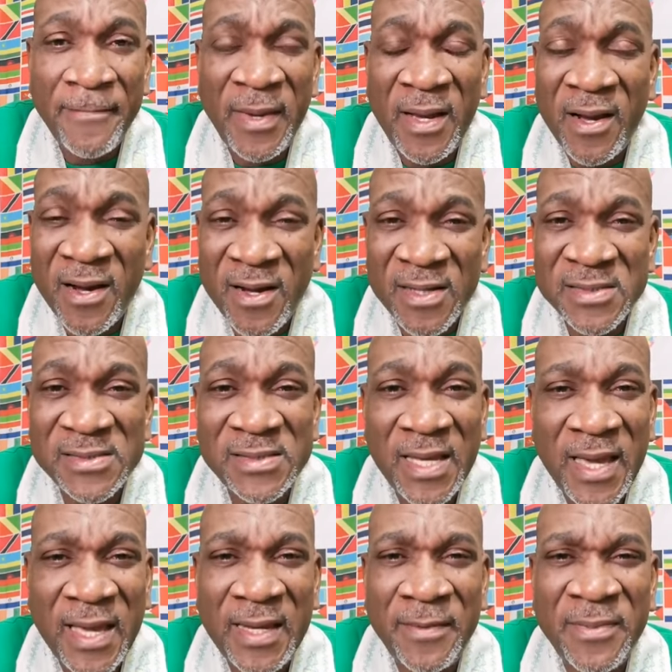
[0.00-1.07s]
because
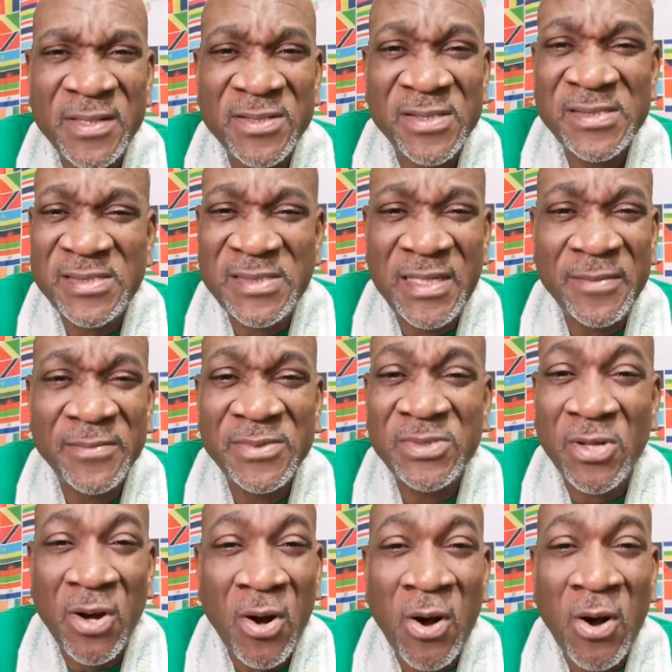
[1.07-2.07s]
the enemy just seems to